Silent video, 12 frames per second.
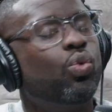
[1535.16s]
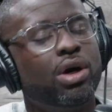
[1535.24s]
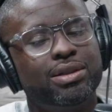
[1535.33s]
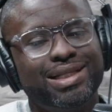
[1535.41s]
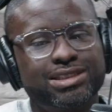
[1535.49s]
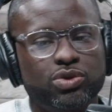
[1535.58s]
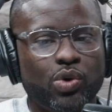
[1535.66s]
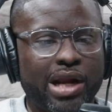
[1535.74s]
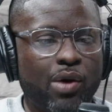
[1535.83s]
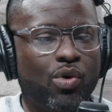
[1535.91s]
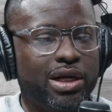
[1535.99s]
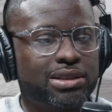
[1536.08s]
Well, this is what
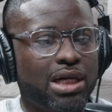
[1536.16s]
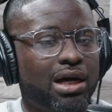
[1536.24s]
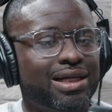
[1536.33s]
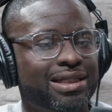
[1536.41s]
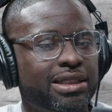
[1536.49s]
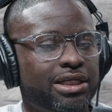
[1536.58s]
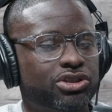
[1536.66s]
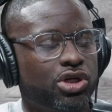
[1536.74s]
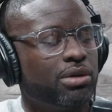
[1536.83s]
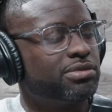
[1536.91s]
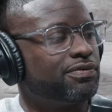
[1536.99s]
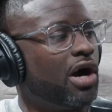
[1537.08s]
I want to talk in
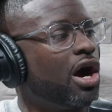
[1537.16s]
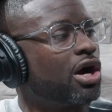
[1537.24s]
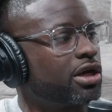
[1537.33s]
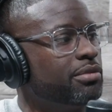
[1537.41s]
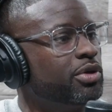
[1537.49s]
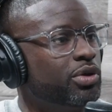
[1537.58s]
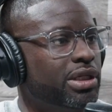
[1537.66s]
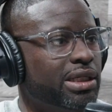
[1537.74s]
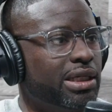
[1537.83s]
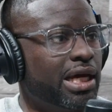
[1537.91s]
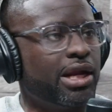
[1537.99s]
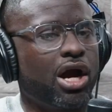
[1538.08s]
terms of our
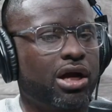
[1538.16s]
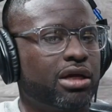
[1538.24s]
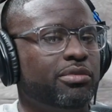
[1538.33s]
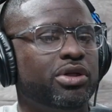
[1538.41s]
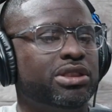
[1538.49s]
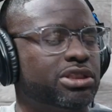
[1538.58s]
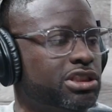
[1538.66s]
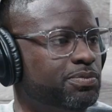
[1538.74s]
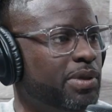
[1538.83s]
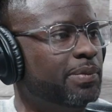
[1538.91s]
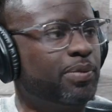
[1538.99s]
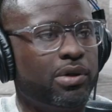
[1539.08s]
community. And our community is
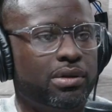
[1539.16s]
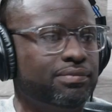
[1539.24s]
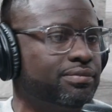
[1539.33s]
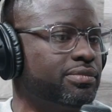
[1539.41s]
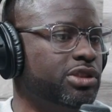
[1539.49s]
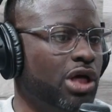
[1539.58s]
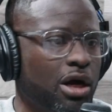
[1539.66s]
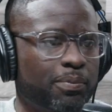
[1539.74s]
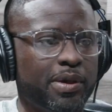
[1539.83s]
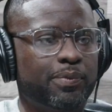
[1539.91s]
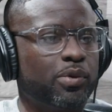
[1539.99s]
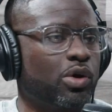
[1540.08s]
just people, young
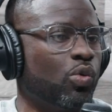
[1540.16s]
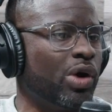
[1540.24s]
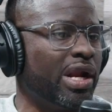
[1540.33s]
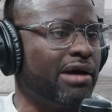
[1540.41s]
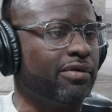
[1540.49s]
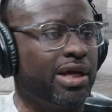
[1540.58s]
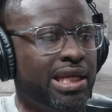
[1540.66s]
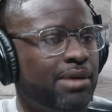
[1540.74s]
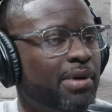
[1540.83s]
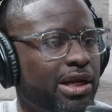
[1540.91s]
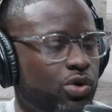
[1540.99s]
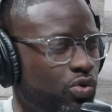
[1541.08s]
people or whatever,
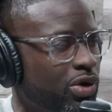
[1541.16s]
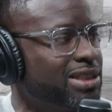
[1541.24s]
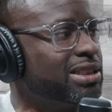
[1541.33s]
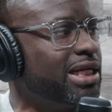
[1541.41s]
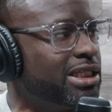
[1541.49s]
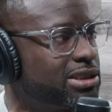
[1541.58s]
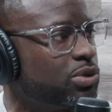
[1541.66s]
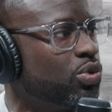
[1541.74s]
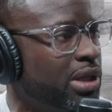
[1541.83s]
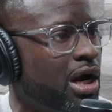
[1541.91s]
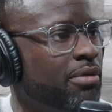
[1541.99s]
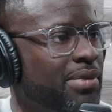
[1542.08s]
anybody who resonates
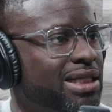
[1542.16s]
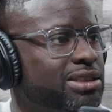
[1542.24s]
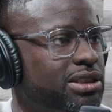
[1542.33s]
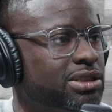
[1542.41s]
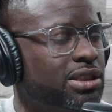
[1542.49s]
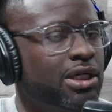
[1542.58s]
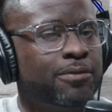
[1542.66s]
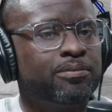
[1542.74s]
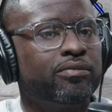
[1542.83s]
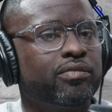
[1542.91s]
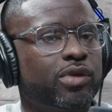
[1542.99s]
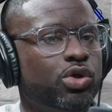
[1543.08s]
with our message.
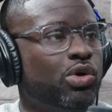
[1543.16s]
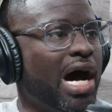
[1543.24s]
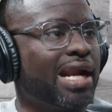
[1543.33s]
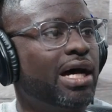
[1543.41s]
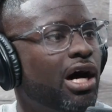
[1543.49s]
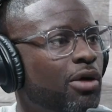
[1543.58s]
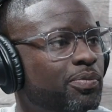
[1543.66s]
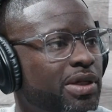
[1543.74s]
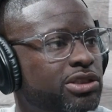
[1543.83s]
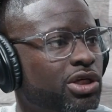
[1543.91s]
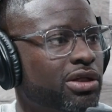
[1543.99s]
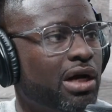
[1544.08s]
You got to help
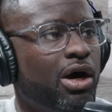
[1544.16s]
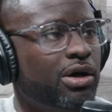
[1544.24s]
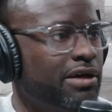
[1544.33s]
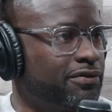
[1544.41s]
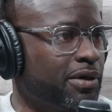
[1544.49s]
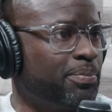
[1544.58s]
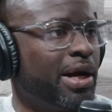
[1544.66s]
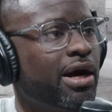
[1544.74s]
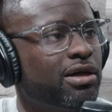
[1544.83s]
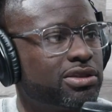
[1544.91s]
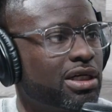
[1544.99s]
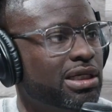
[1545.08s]
each other out. If the
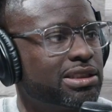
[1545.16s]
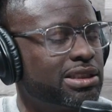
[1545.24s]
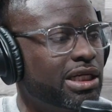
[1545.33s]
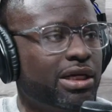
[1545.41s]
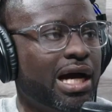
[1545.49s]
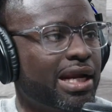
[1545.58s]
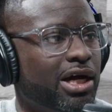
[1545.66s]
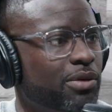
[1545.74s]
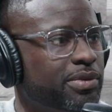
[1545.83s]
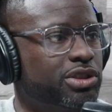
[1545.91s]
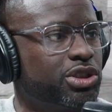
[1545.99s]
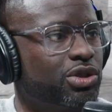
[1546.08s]
parents are listening, you got to
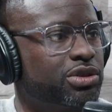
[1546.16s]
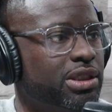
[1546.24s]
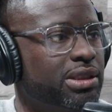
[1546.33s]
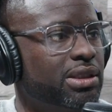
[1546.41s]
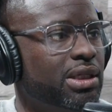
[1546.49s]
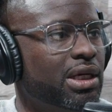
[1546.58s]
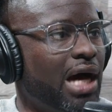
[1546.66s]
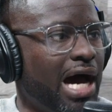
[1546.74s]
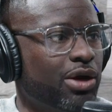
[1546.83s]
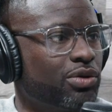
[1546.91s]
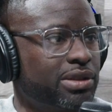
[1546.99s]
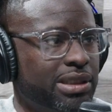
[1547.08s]
help the children.
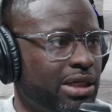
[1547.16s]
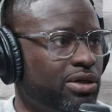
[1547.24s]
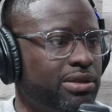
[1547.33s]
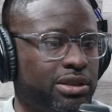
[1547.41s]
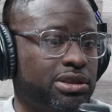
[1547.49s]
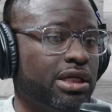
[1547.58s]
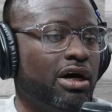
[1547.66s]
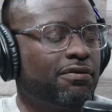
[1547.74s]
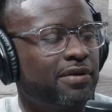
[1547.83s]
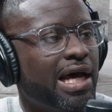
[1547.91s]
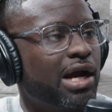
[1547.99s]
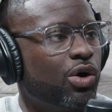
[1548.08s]
I don't think there's
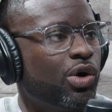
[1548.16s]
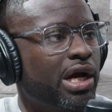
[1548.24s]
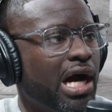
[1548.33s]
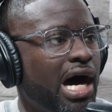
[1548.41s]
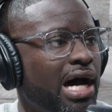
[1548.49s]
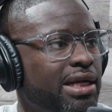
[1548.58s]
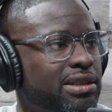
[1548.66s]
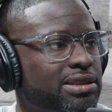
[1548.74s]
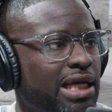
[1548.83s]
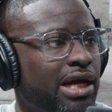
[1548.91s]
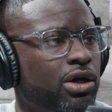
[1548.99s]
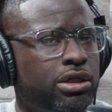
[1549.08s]
enough of that going on. It's
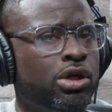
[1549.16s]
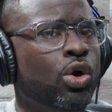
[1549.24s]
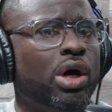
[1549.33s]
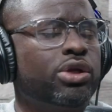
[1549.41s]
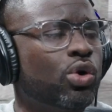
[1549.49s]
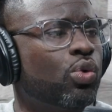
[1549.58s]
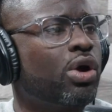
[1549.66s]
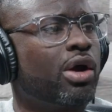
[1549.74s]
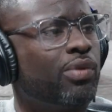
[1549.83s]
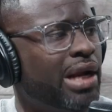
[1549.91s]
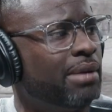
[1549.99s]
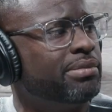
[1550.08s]
like, you know what? Don't worry.
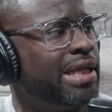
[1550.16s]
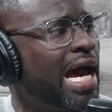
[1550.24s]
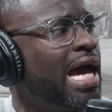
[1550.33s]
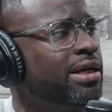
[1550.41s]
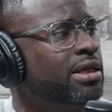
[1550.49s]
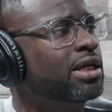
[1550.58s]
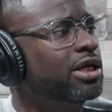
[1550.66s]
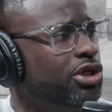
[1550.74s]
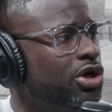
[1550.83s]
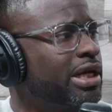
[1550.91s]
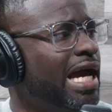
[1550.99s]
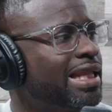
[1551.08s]
When I'm dead,
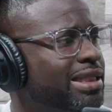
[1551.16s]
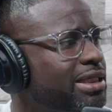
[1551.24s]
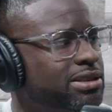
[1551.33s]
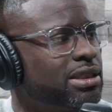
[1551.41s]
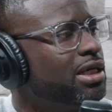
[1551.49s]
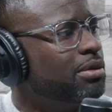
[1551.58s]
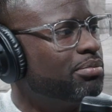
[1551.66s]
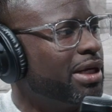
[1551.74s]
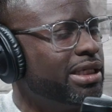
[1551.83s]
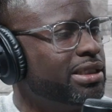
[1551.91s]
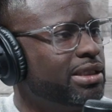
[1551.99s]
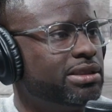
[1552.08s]
you'll get this.
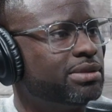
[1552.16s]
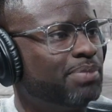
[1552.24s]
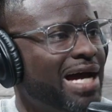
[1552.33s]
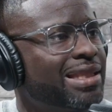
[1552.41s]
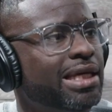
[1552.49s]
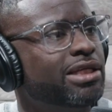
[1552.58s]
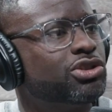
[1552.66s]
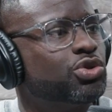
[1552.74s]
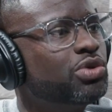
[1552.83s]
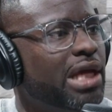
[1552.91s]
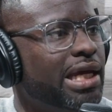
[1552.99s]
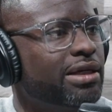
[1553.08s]
But by then it's
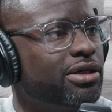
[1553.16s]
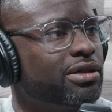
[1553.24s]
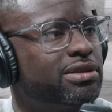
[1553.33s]
too late. You're